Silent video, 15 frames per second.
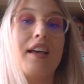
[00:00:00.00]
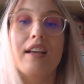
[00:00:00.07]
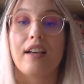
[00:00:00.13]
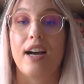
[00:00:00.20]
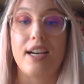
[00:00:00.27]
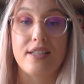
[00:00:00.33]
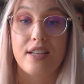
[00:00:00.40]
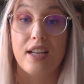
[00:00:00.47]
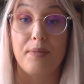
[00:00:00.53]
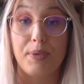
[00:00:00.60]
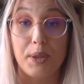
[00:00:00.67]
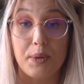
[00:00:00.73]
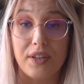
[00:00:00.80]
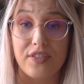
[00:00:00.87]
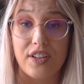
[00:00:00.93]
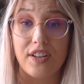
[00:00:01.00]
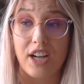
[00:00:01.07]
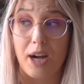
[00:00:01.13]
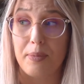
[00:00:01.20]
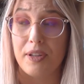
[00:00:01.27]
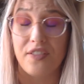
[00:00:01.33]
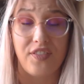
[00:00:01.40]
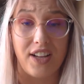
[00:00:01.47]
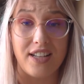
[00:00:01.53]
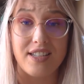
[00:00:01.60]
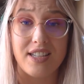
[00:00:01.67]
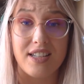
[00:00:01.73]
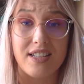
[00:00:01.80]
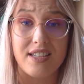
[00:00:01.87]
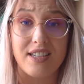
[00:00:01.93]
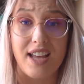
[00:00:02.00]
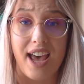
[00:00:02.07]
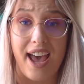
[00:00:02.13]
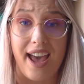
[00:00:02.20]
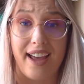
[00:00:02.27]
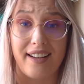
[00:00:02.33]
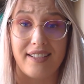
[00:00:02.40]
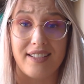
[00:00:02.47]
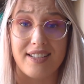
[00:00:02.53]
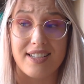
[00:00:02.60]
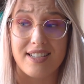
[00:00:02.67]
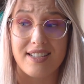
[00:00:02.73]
Guys, it blew over a couple of fences and